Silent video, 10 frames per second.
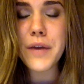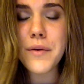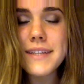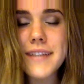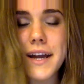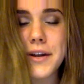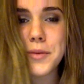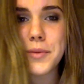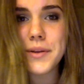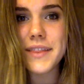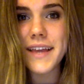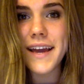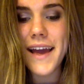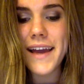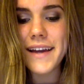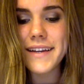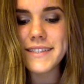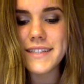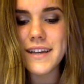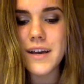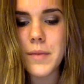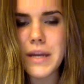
Grace had her birthday, and um, I